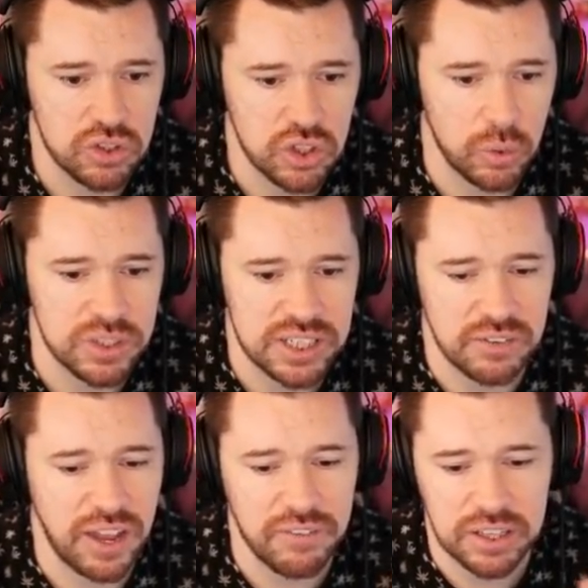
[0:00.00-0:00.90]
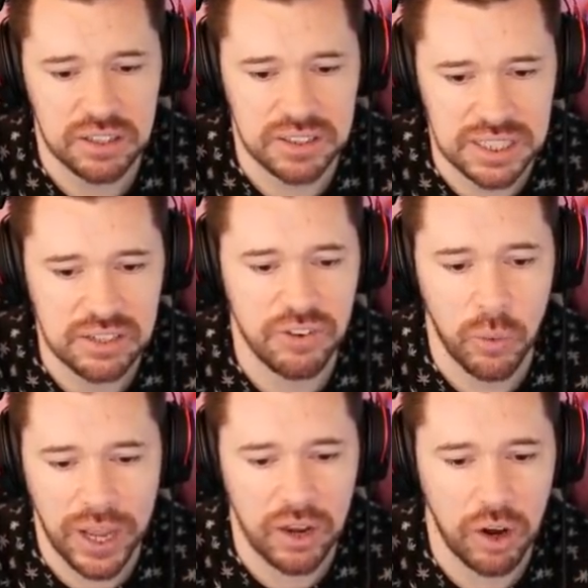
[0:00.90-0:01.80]
So instead of having the
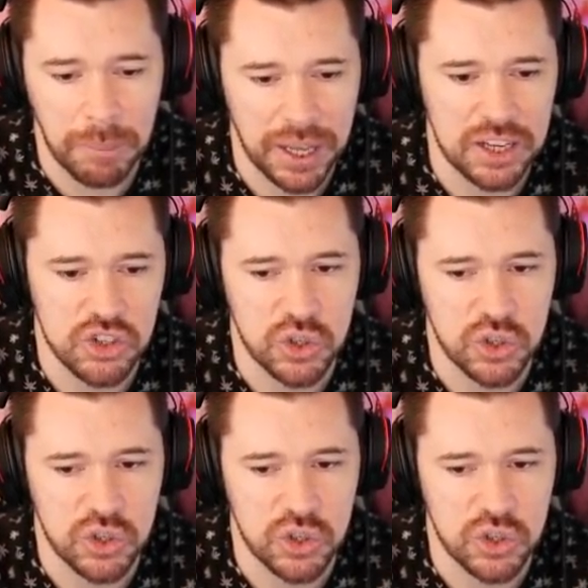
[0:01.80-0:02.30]
default AI players,